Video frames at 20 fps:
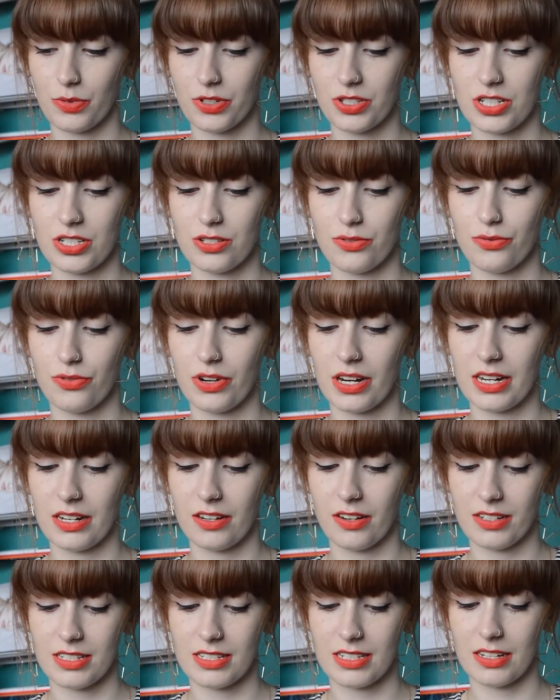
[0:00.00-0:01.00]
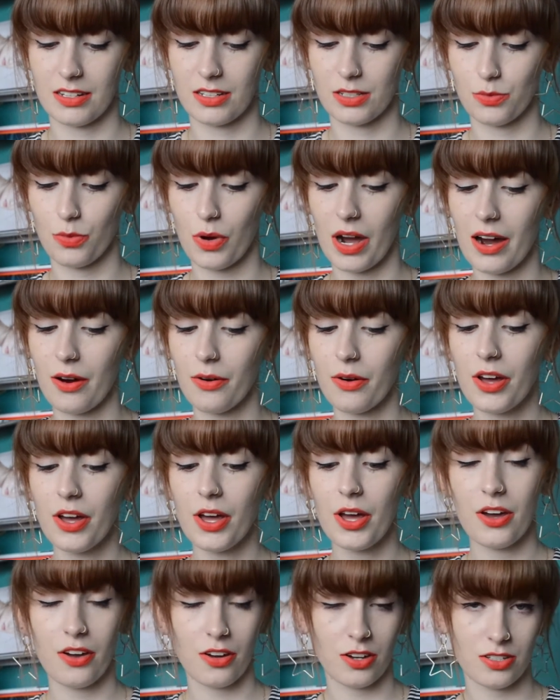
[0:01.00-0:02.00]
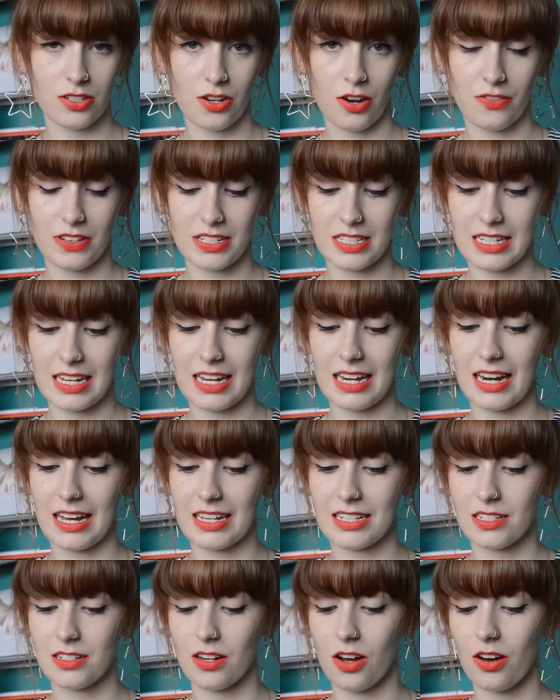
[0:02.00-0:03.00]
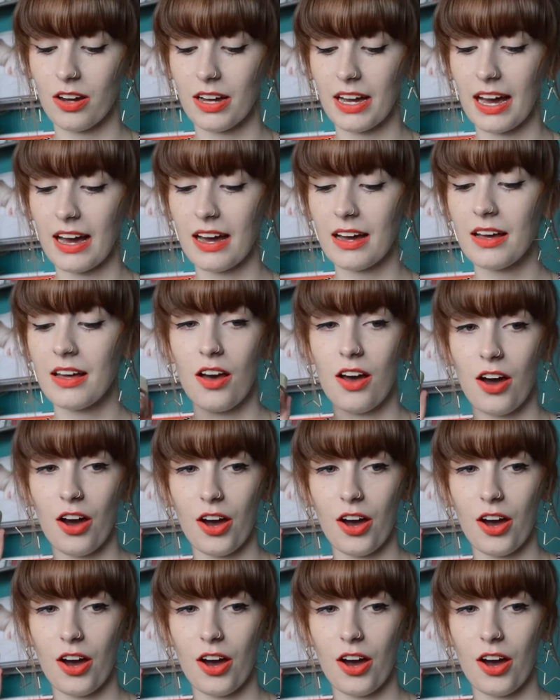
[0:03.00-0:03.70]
which is a really nice thing as well, because obviously it lasts longer.